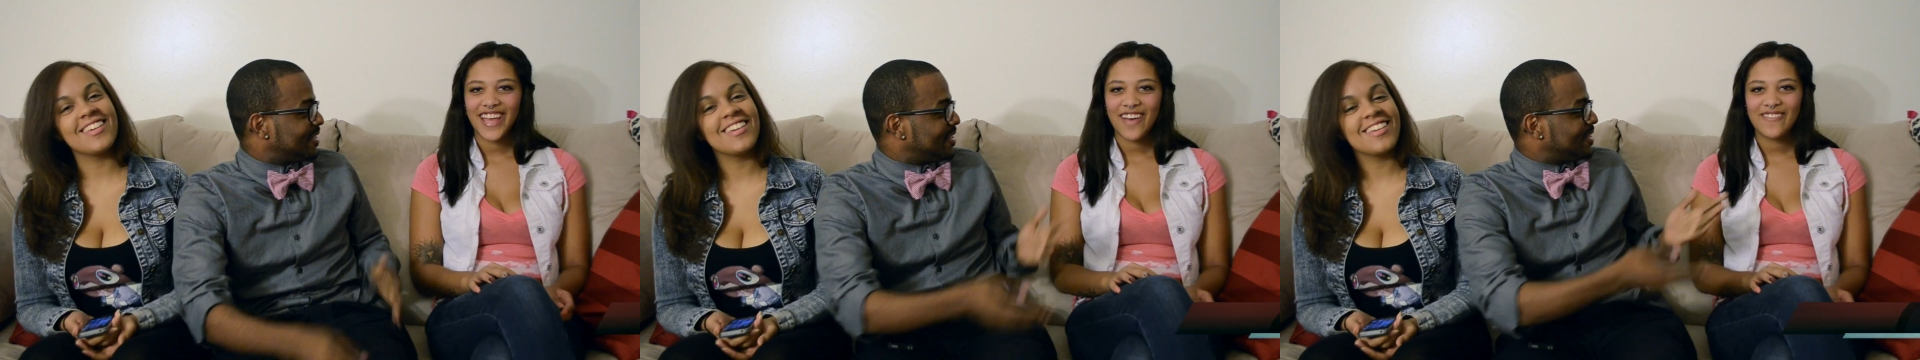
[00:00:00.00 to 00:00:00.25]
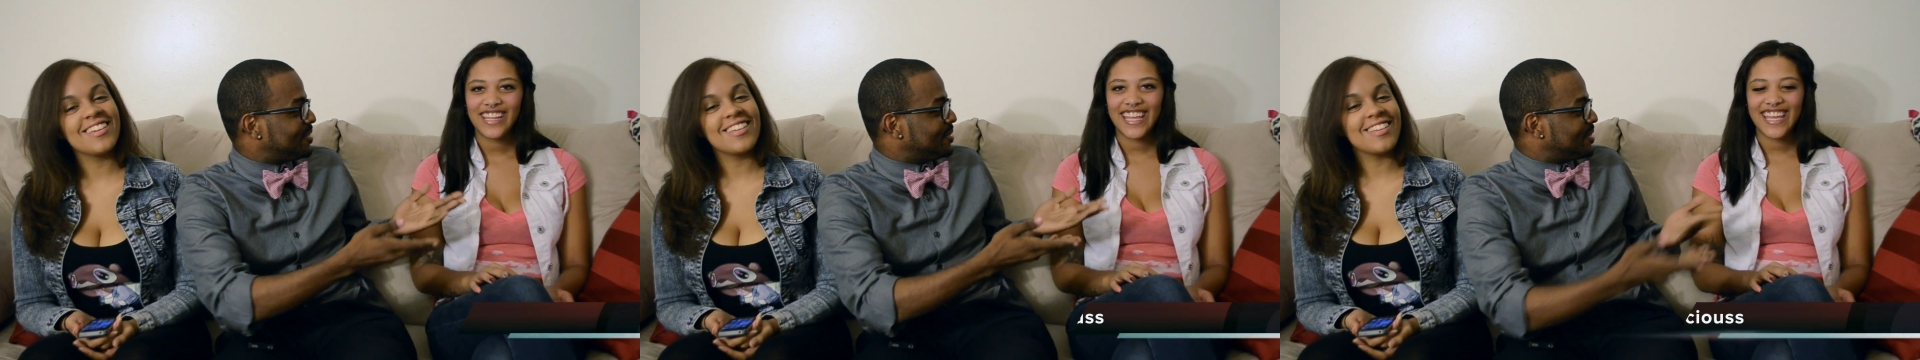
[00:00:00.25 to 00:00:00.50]

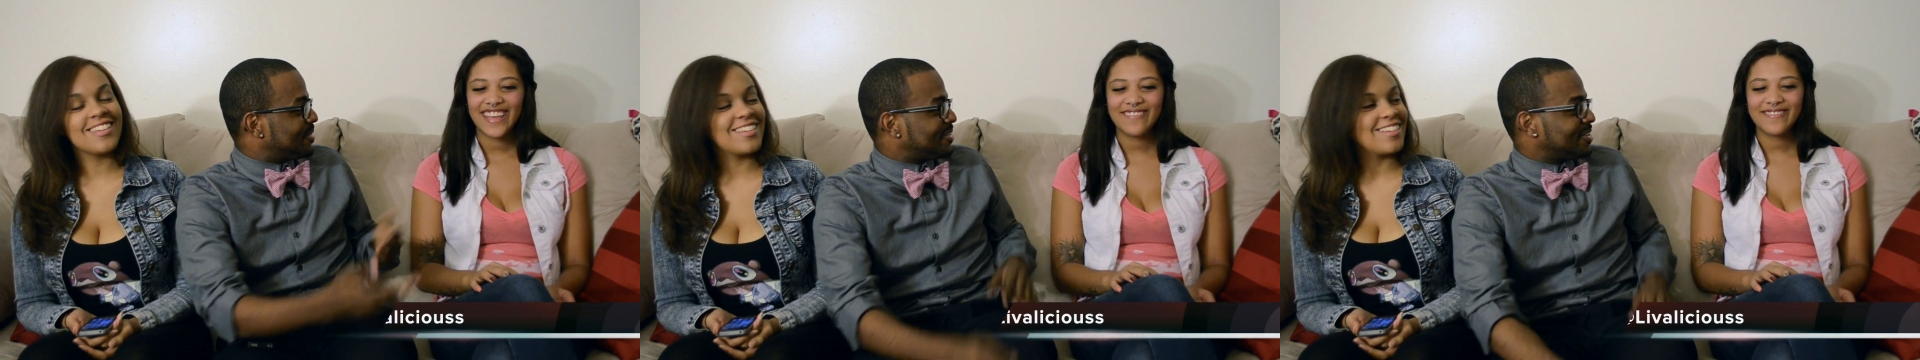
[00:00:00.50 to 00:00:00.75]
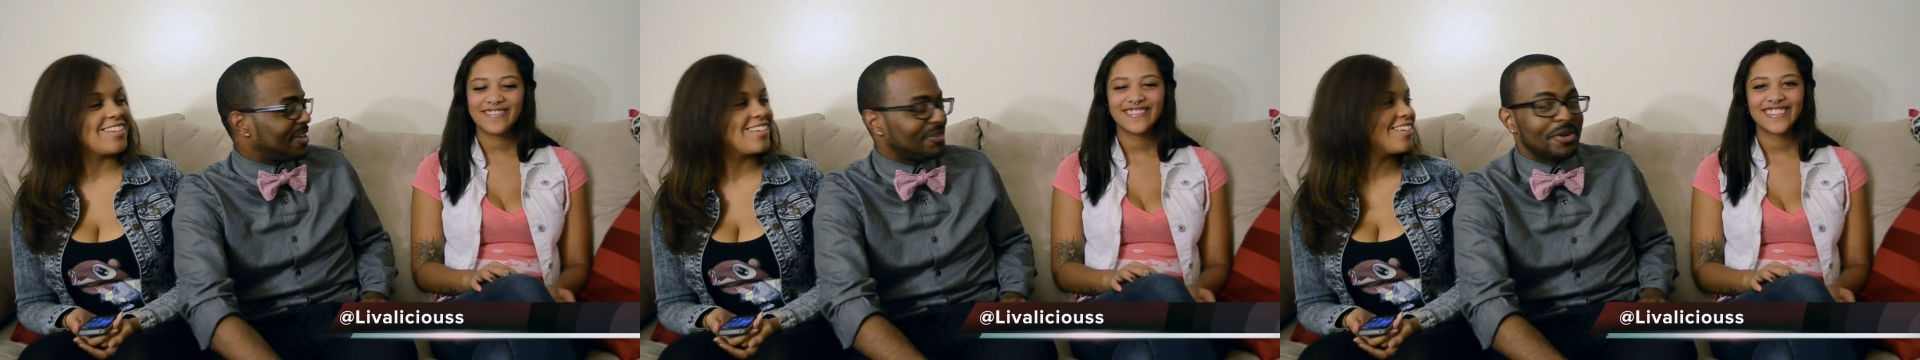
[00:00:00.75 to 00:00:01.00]
Speaker 1: I'm Liv.
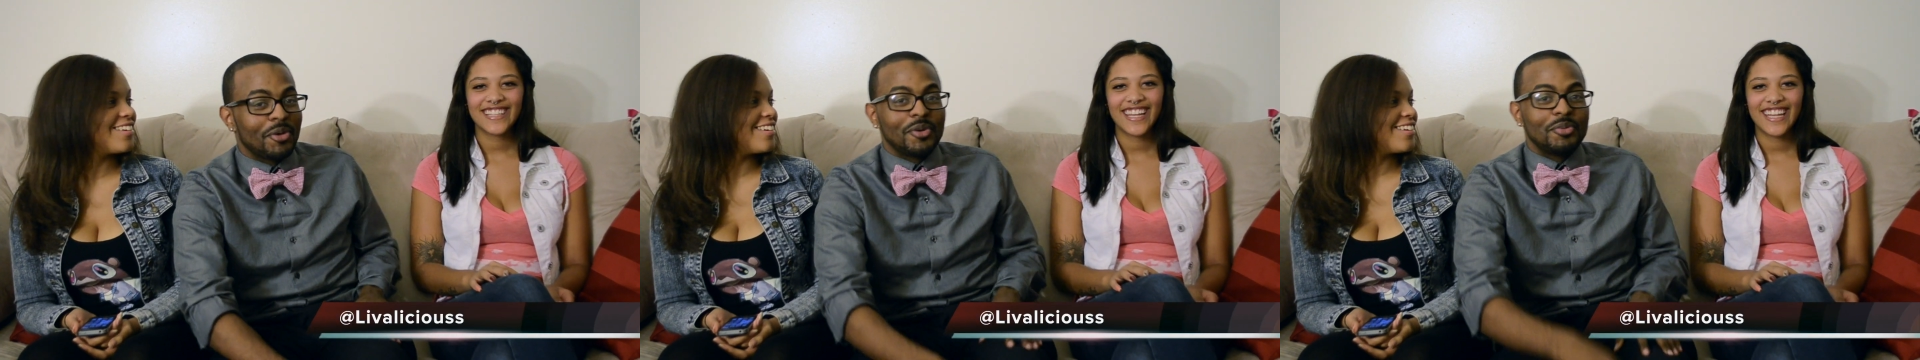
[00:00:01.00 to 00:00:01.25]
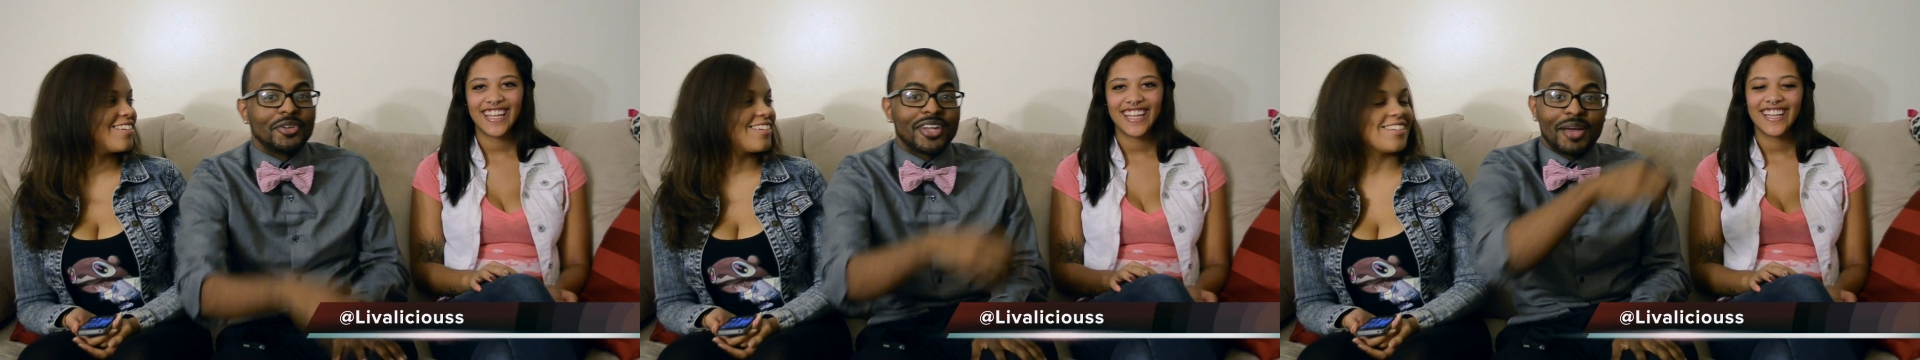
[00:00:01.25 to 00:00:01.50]
We
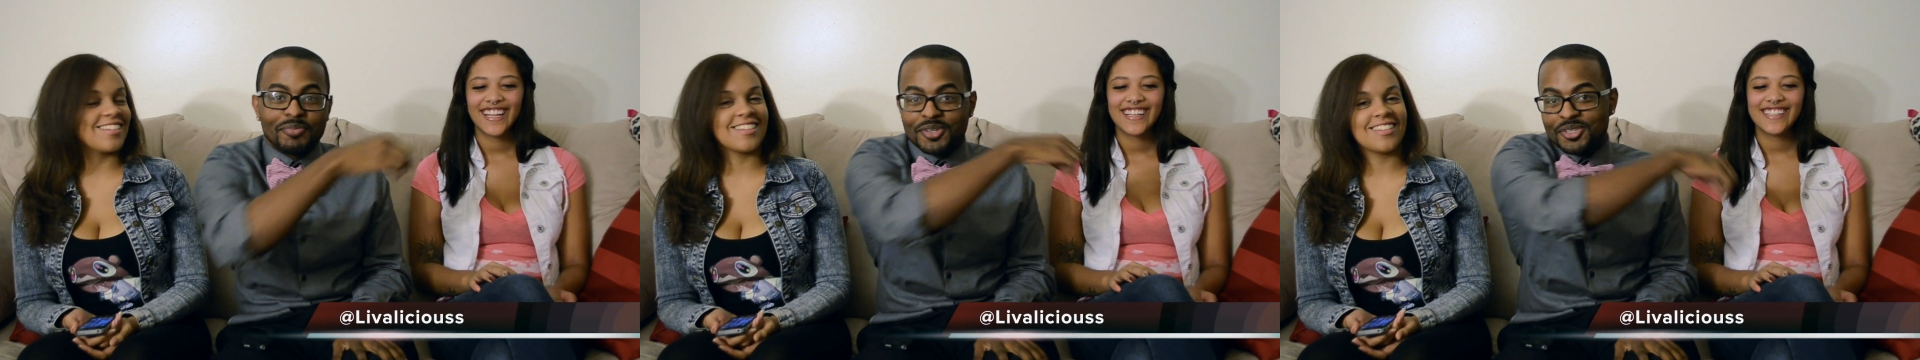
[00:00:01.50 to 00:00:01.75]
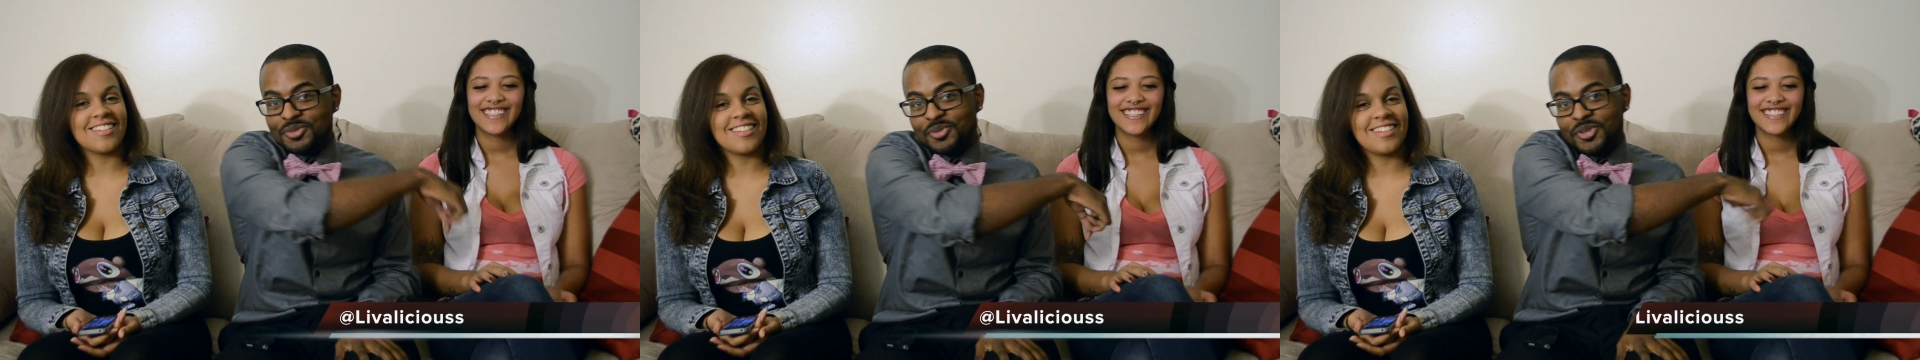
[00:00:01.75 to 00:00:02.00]
will not put
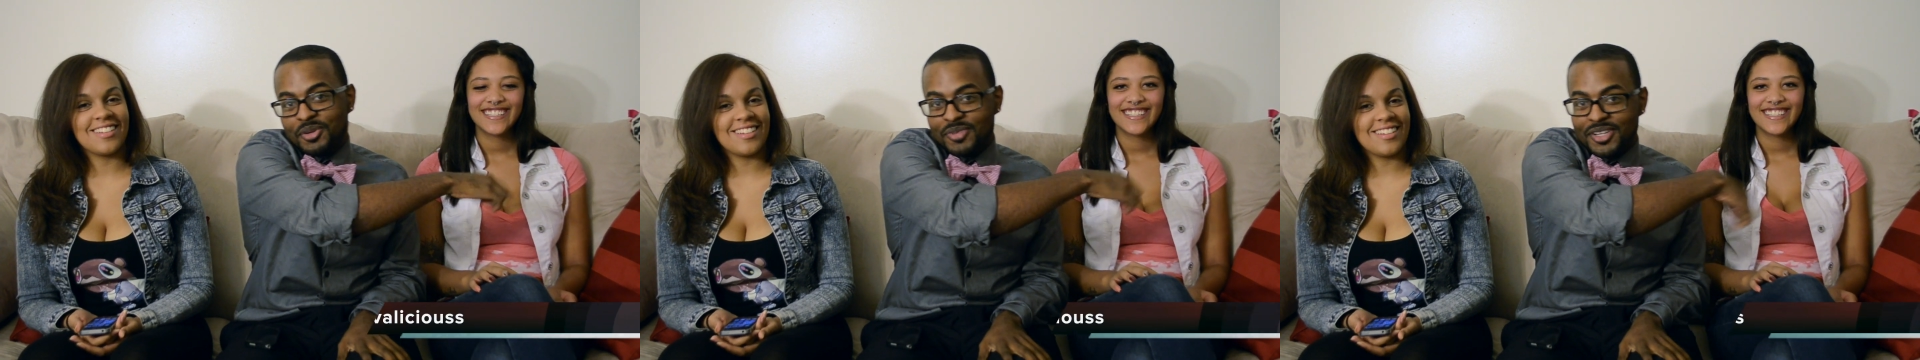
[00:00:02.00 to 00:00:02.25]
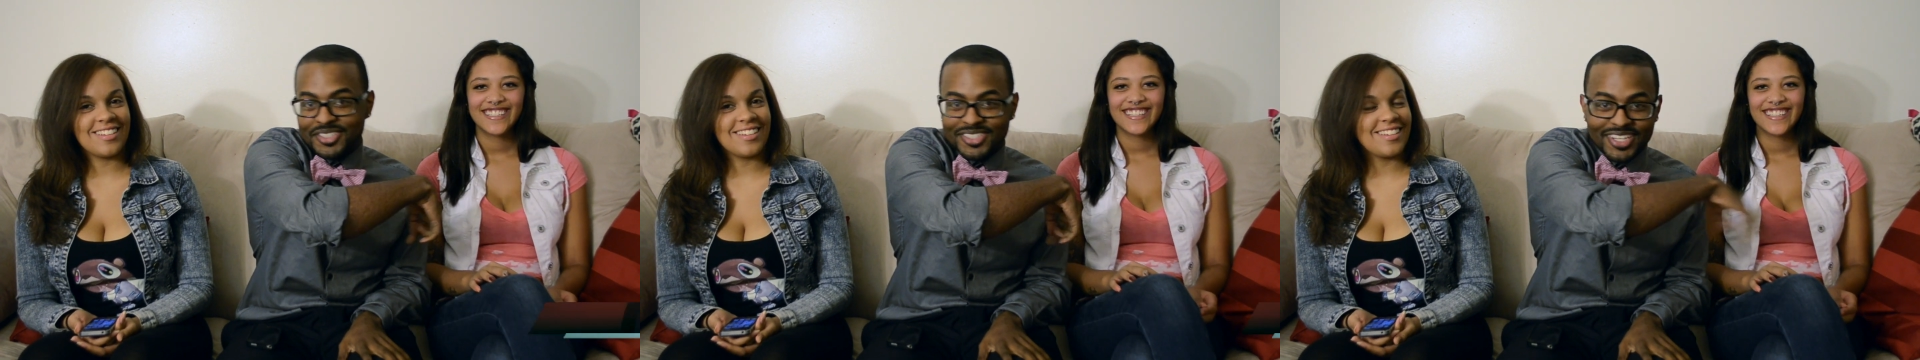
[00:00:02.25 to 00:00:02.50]
her Twitter up
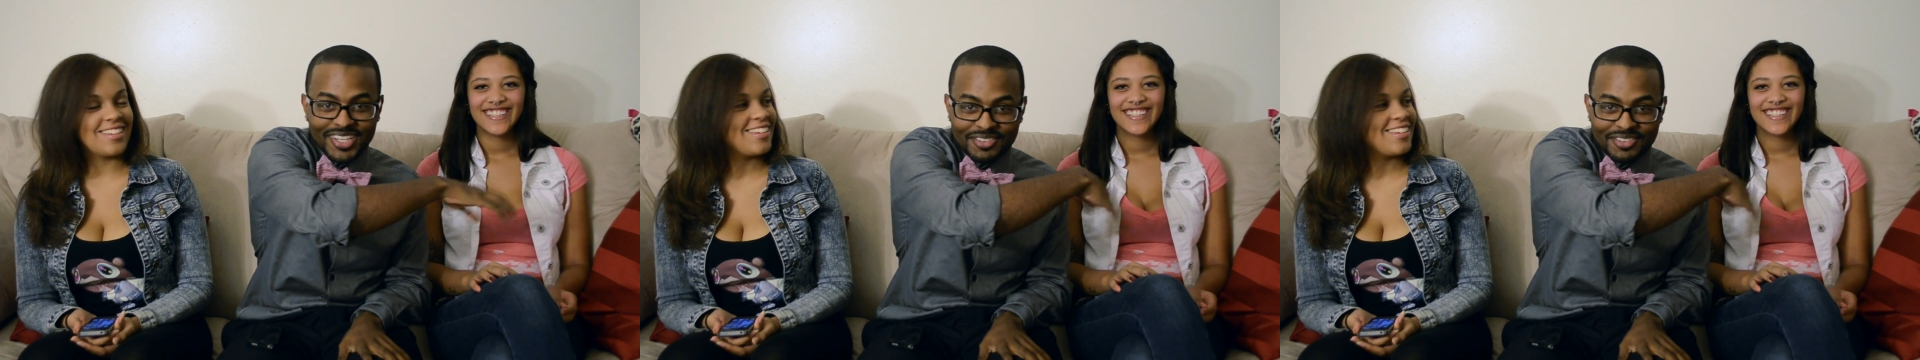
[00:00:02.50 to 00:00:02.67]
there. She has